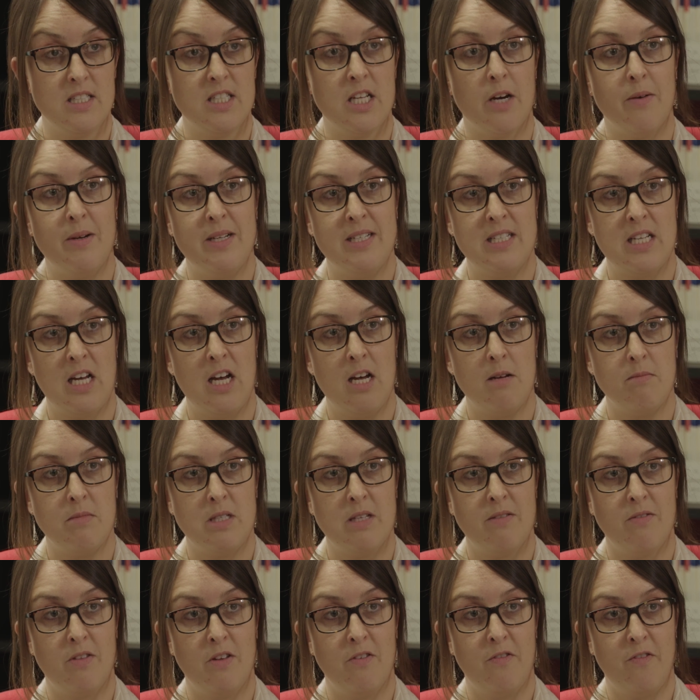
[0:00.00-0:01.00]
So in terms
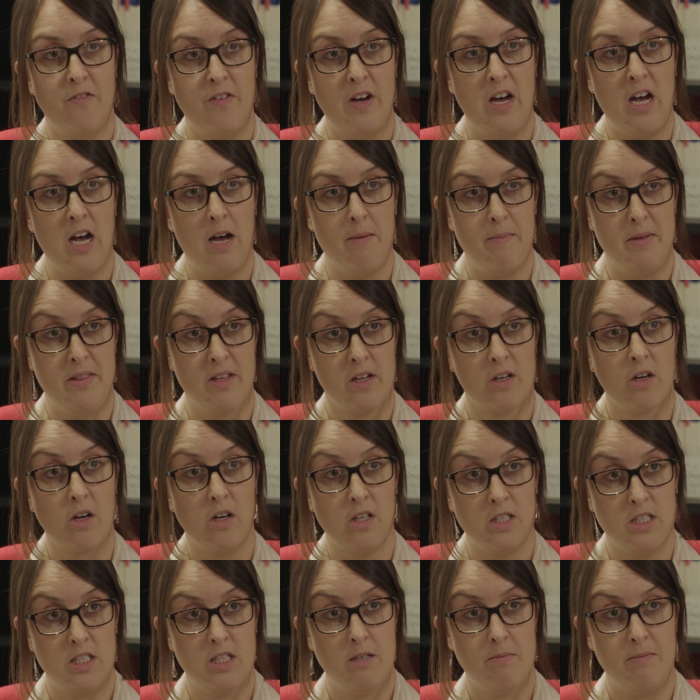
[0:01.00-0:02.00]
of the firm and the
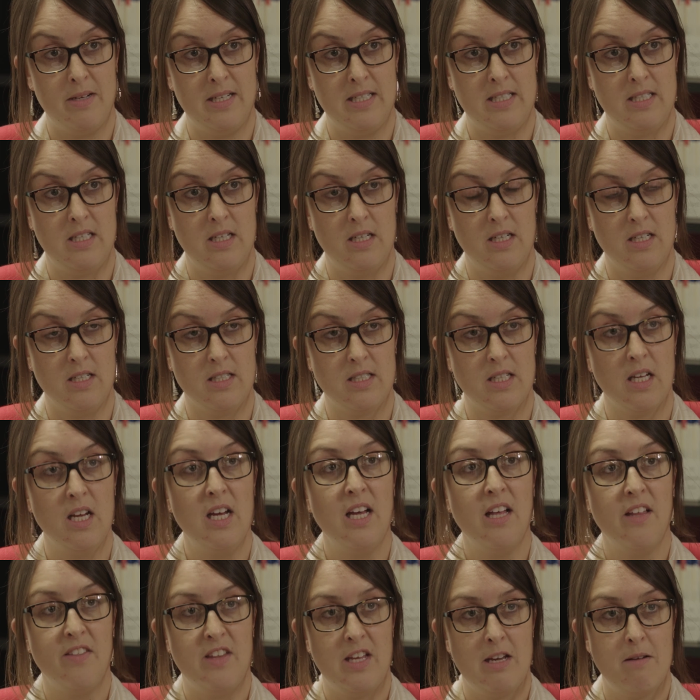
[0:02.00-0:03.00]
cost to business,
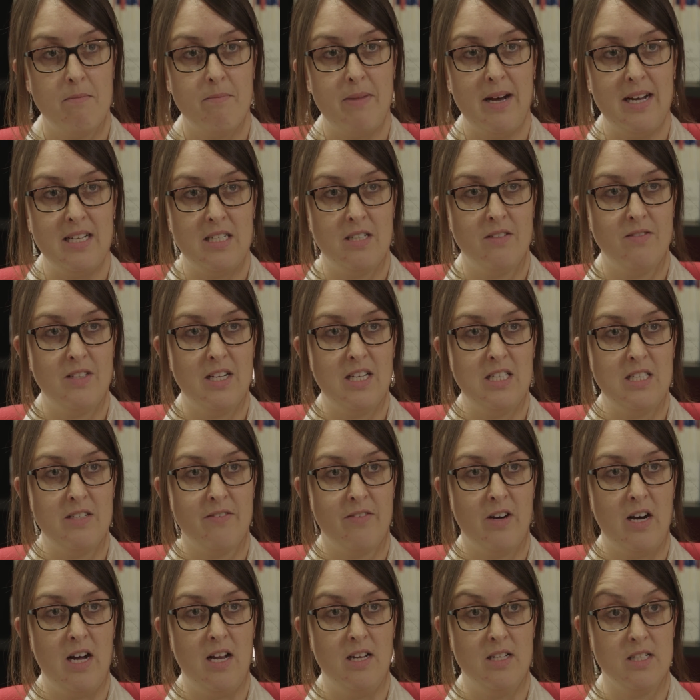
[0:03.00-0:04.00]
the impact of gender
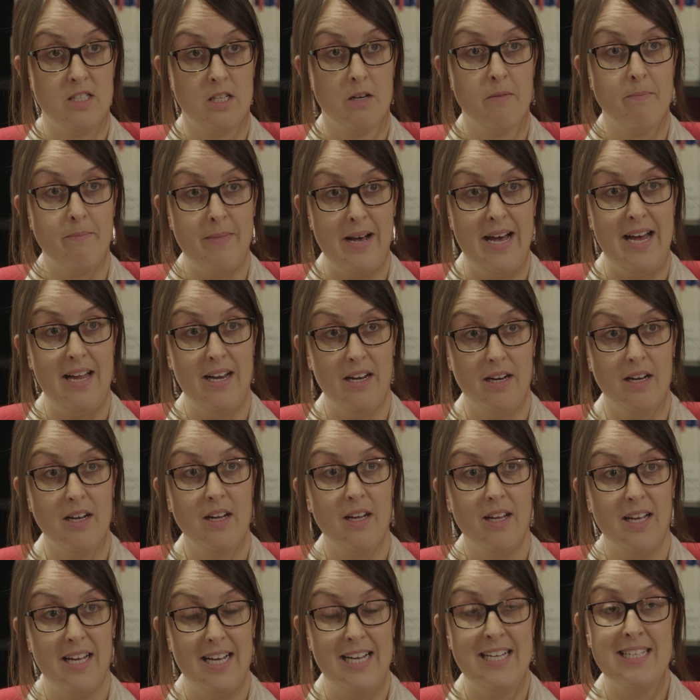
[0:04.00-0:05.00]
violence on men
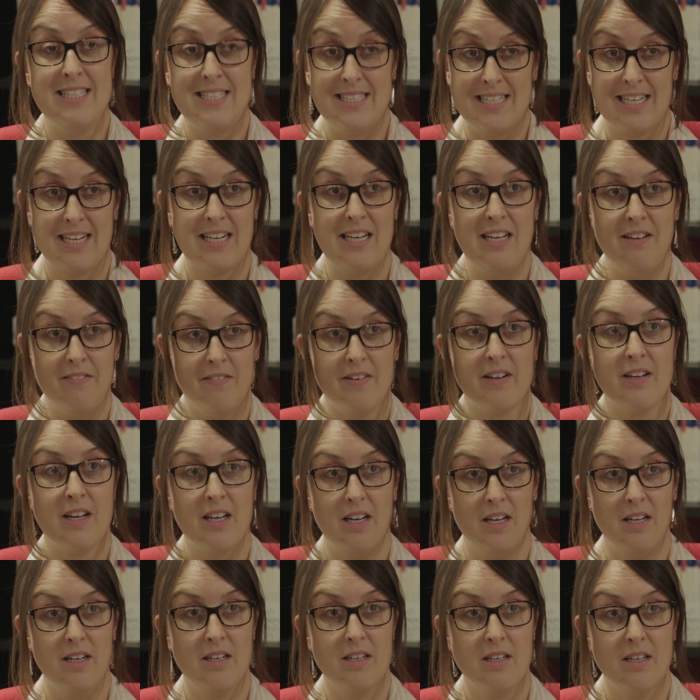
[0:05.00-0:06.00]
is
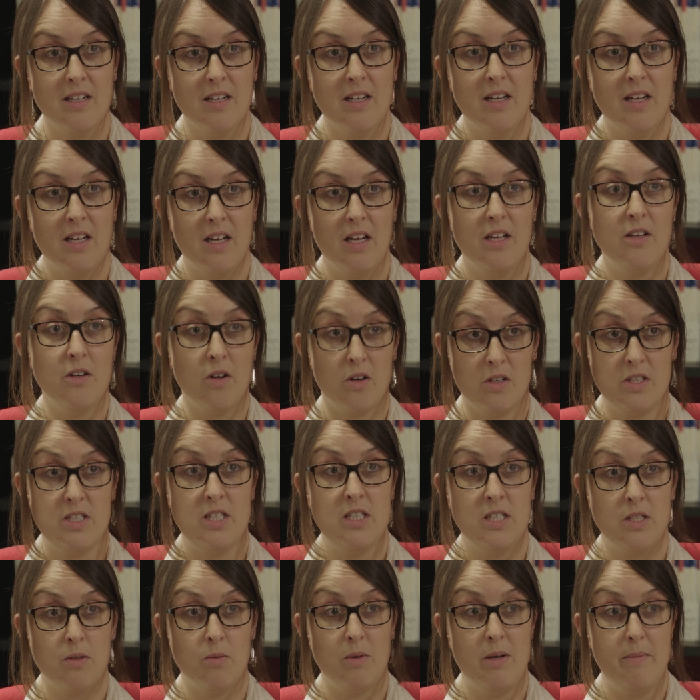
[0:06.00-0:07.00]
significant, not
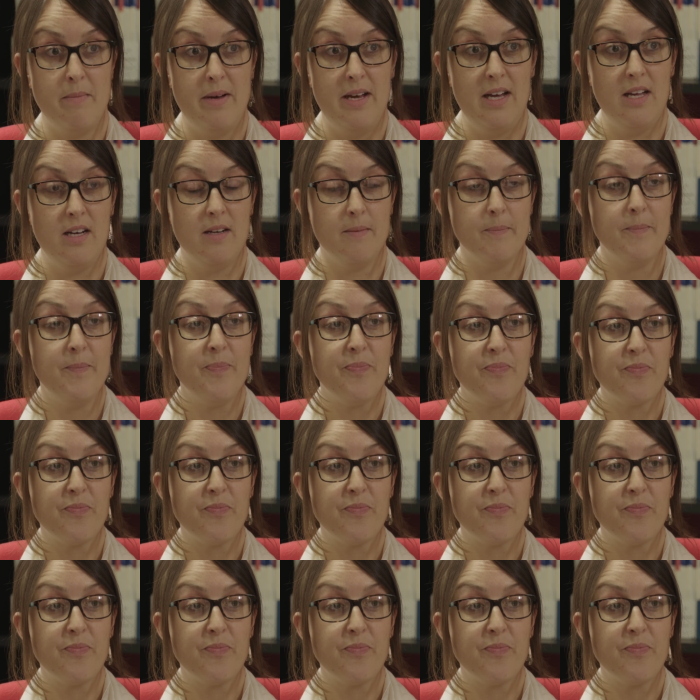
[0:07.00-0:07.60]
just women.